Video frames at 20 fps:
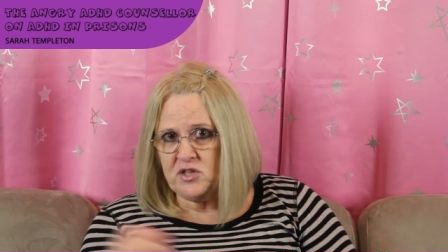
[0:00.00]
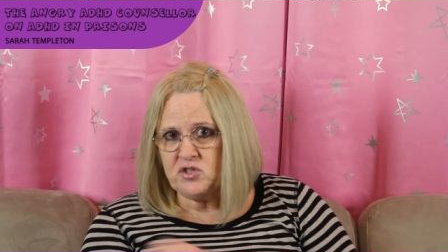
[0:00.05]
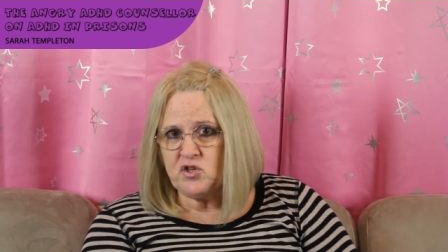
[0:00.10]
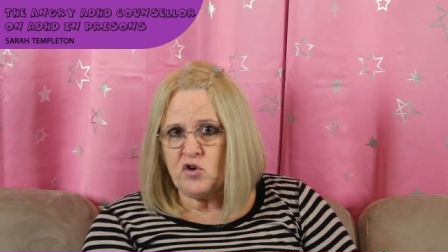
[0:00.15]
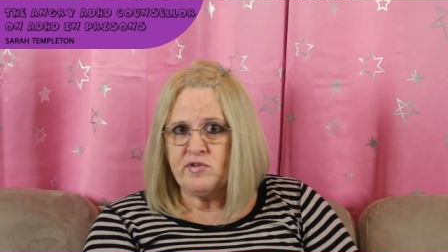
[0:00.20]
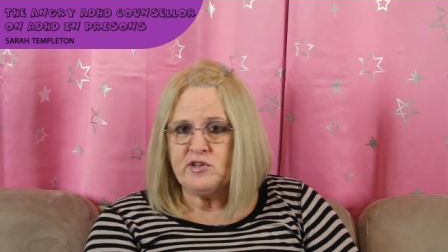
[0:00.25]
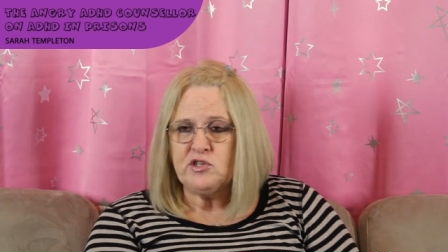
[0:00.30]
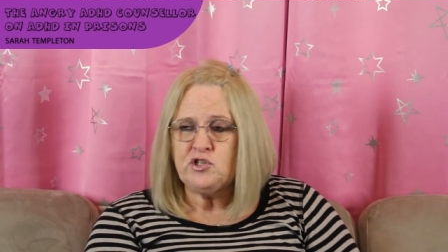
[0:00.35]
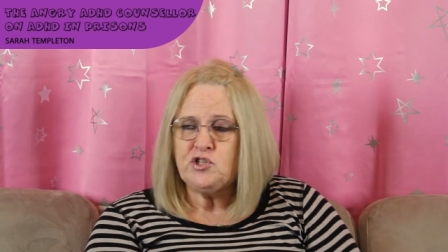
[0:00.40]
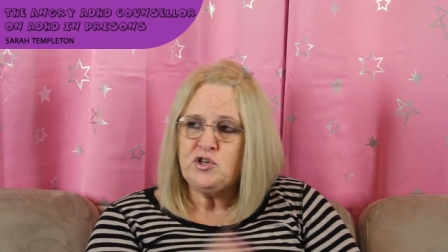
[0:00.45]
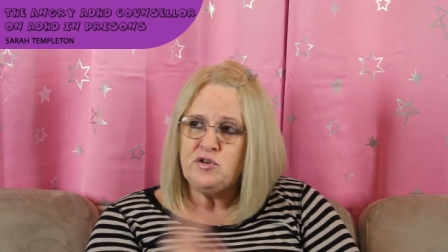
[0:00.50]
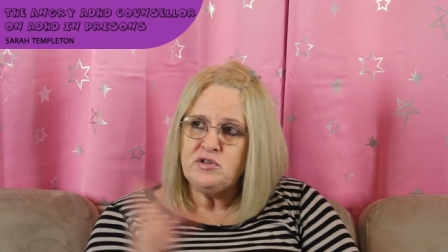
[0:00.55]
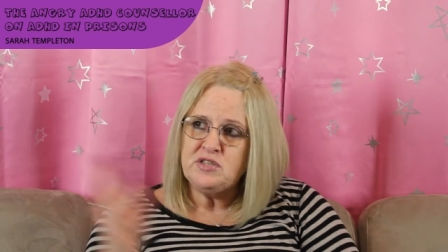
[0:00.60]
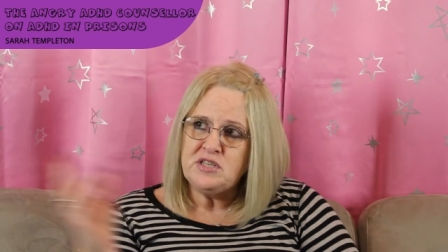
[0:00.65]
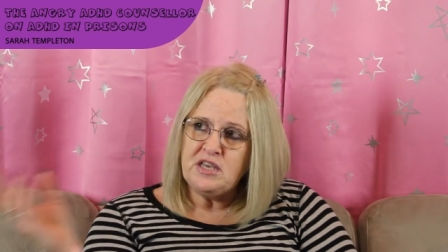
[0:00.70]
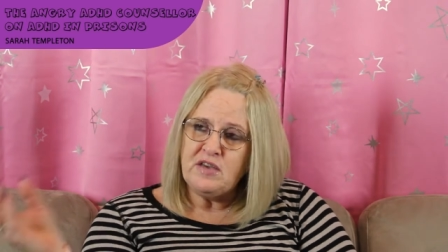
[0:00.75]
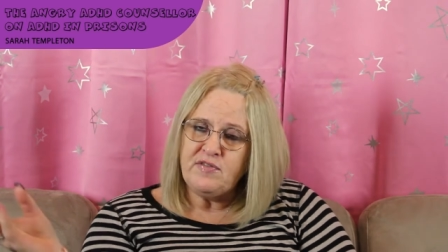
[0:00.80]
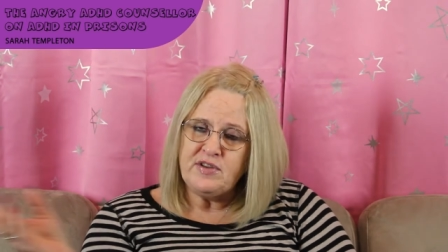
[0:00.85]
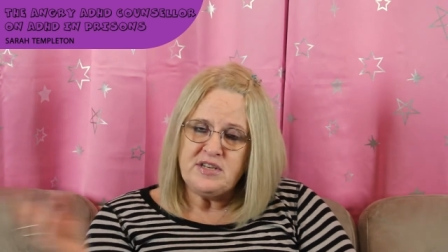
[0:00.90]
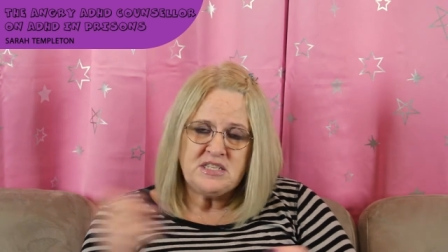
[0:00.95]
his orange juice
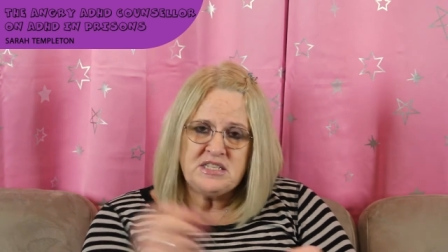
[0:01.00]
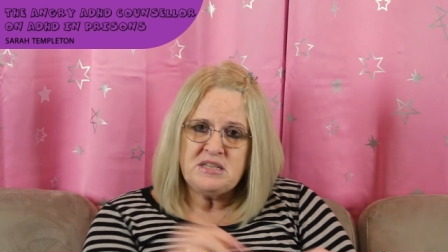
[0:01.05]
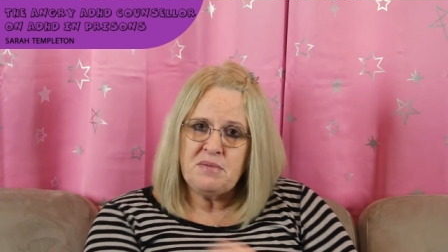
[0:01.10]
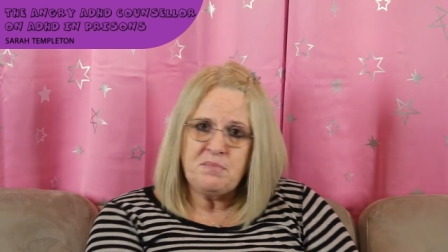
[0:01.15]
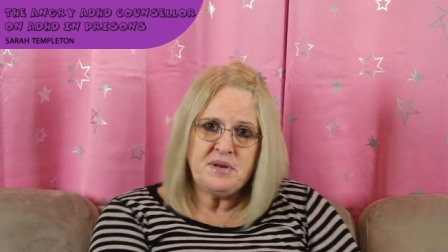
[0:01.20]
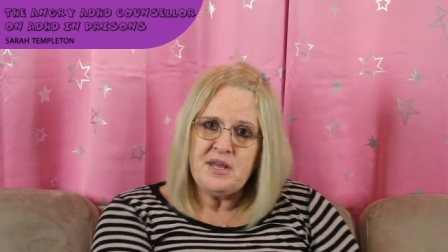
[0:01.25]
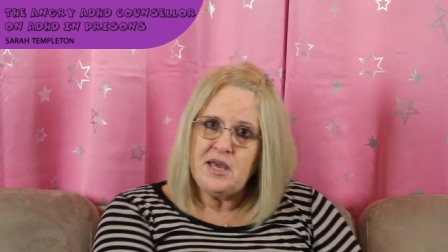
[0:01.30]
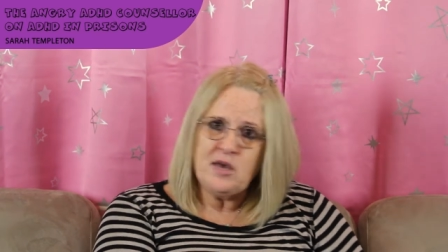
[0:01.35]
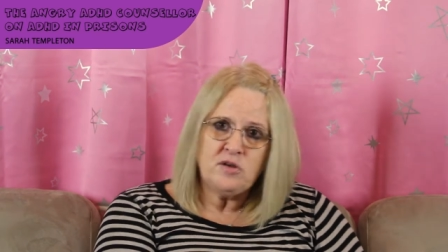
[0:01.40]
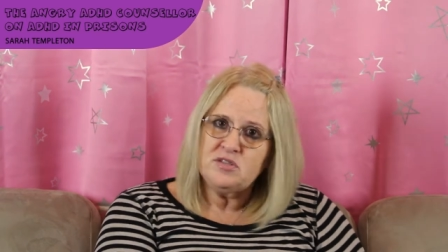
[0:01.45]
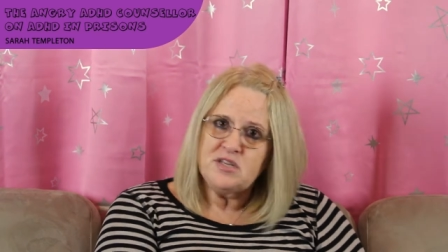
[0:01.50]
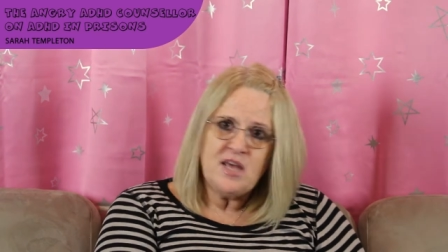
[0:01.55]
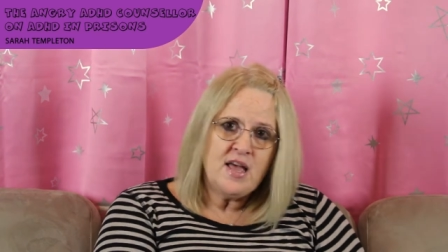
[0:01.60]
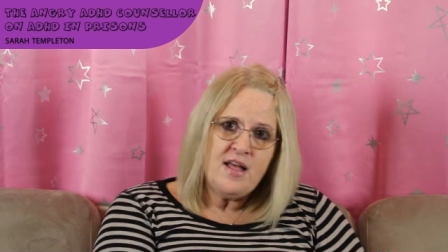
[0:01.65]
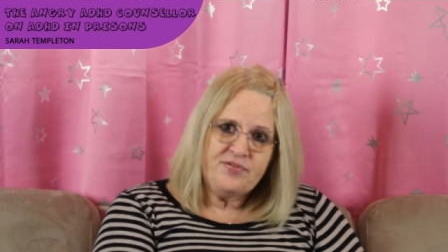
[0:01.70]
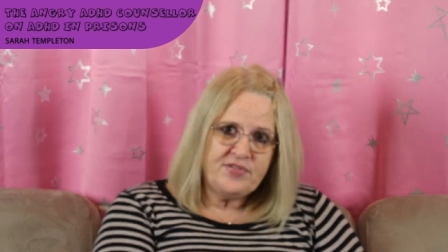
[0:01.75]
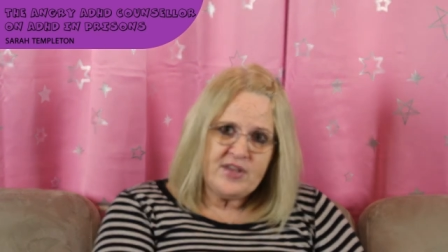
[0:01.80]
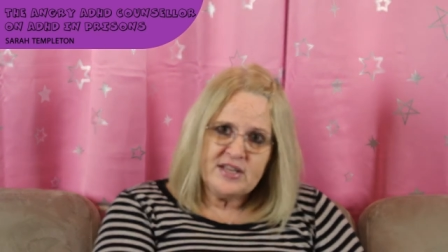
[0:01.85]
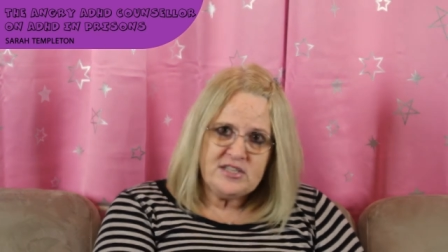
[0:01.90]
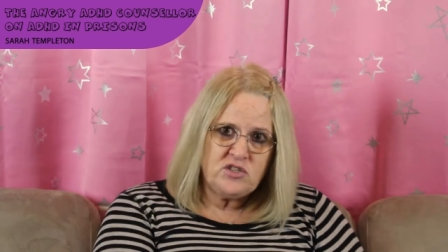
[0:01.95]
and give it to somebody else.
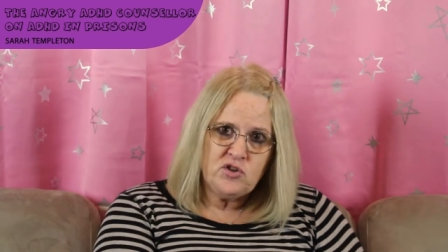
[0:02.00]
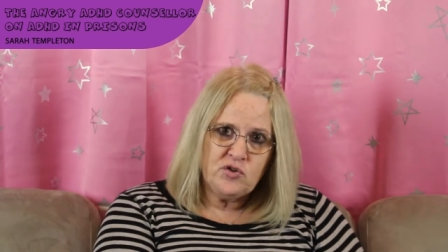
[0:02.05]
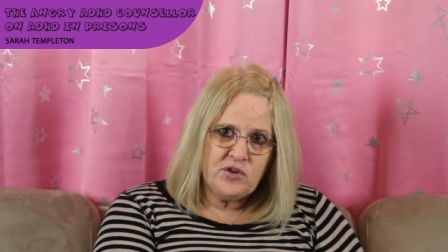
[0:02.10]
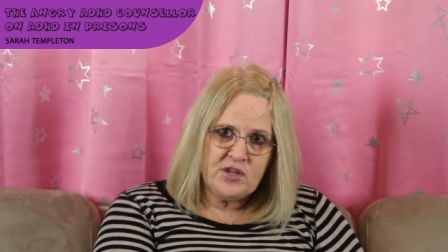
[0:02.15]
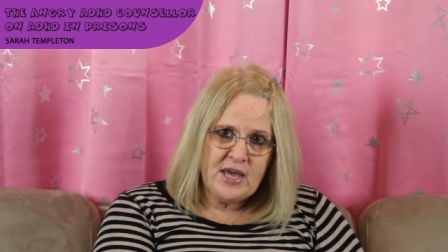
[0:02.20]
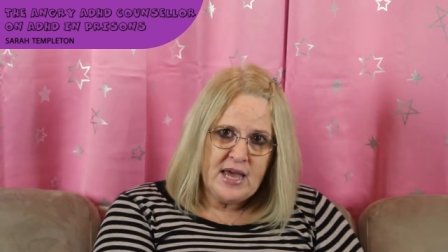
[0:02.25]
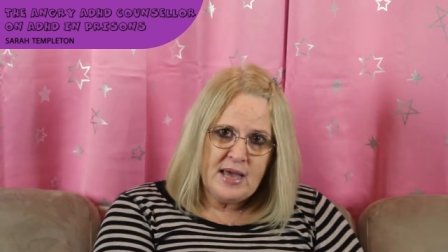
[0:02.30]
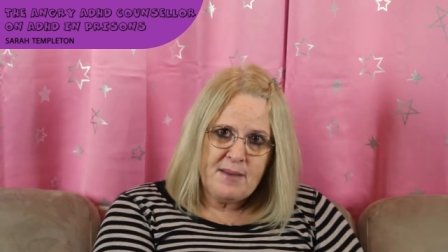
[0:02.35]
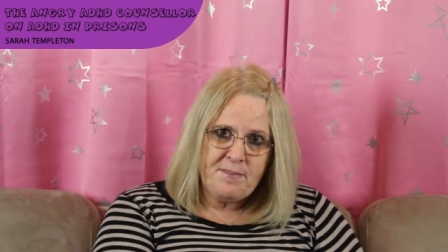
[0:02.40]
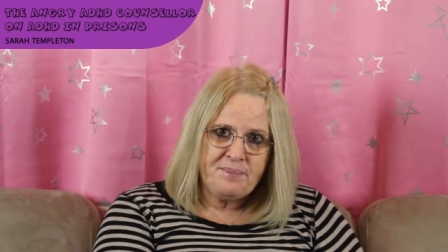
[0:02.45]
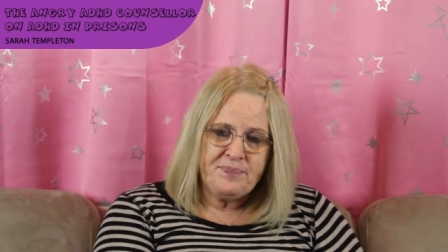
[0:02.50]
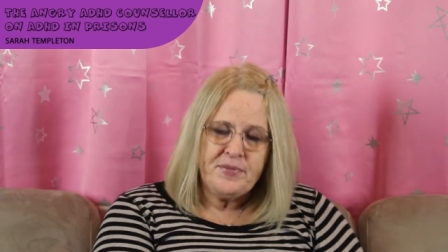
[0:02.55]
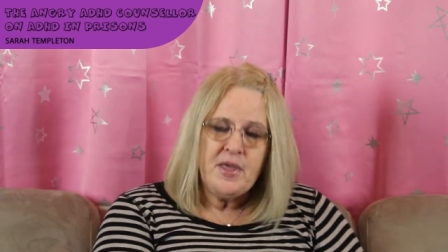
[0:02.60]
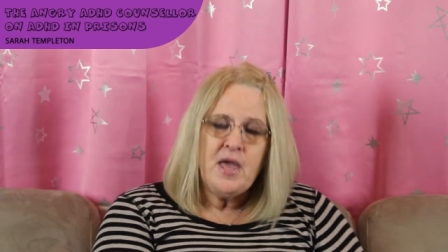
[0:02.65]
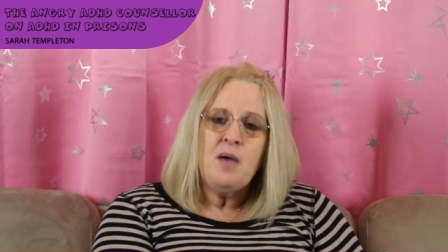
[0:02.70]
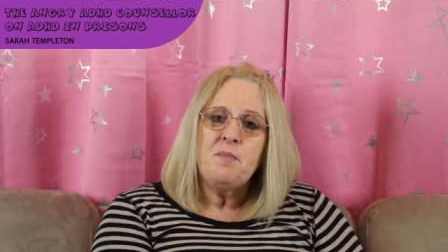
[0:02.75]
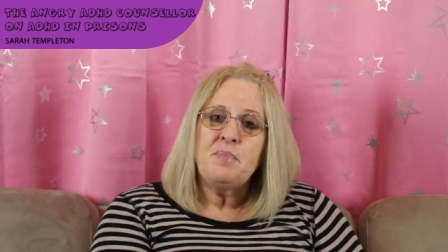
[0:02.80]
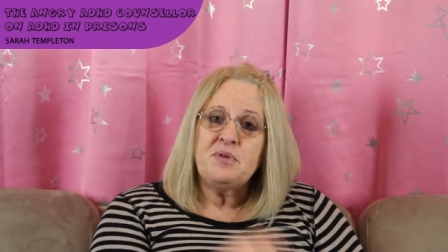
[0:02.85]
That's not going to happen.